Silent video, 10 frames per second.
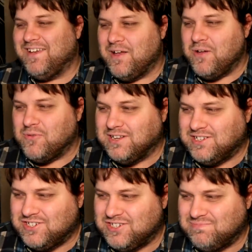
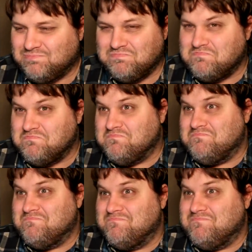which
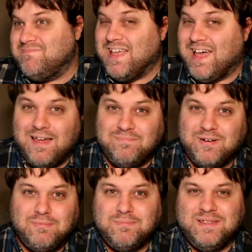not
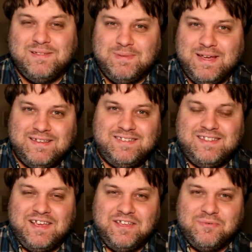probably the best
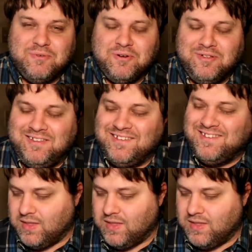thing in the world.